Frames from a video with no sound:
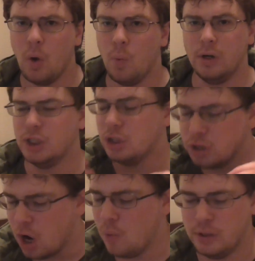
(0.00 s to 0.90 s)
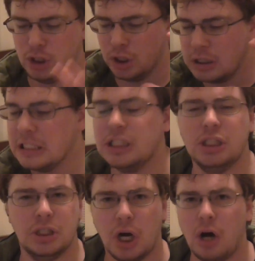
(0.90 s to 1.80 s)
where she'll go and she'll
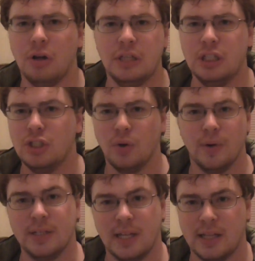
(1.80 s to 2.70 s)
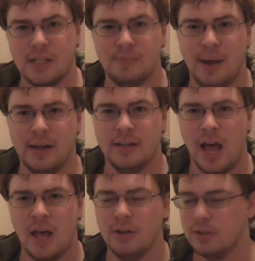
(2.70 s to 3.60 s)
listen to all these stories that this man
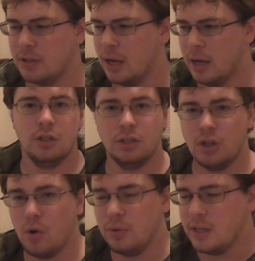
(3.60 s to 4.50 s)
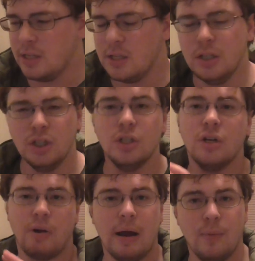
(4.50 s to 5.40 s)
tells. So this isn't
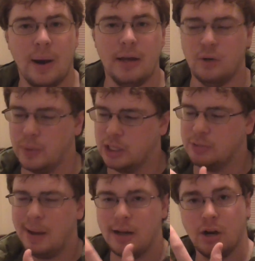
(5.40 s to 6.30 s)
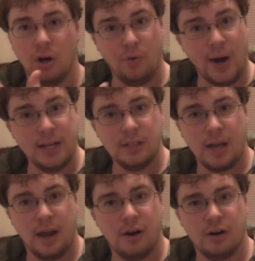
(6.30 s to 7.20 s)
just a great way to expand on Rey's
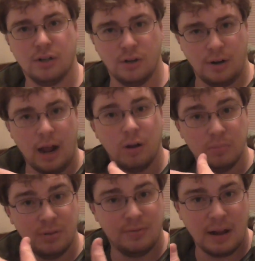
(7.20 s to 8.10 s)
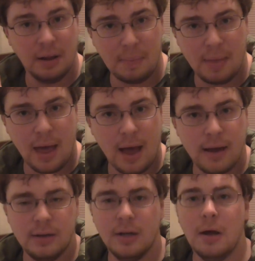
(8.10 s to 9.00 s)
character and help develop
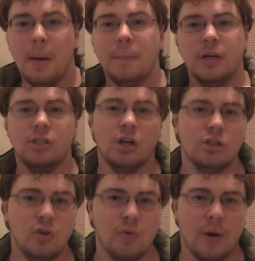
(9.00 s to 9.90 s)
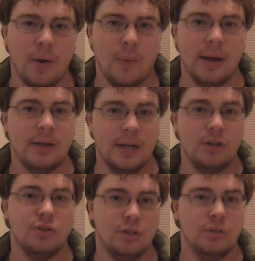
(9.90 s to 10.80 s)
that, but it's also a great way to
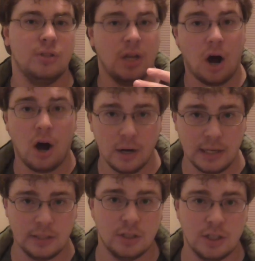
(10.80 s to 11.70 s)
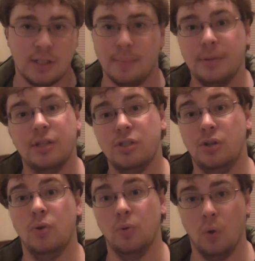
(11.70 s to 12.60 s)
introduce the audience to some of this
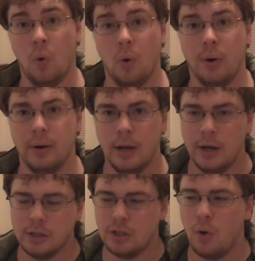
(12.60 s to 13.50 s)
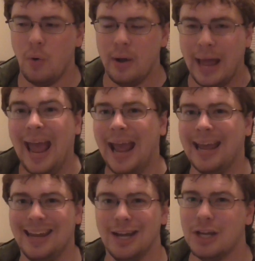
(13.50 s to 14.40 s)
new lore. So,
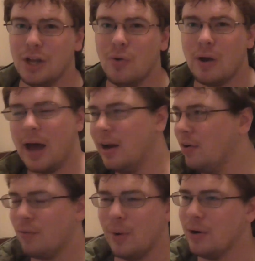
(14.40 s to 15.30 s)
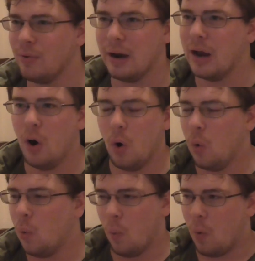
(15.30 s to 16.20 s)
hey, you kind of are wondering,
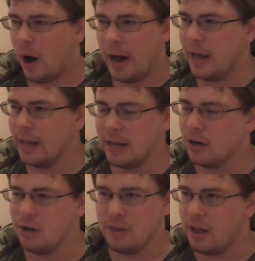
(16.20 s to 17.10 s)
why are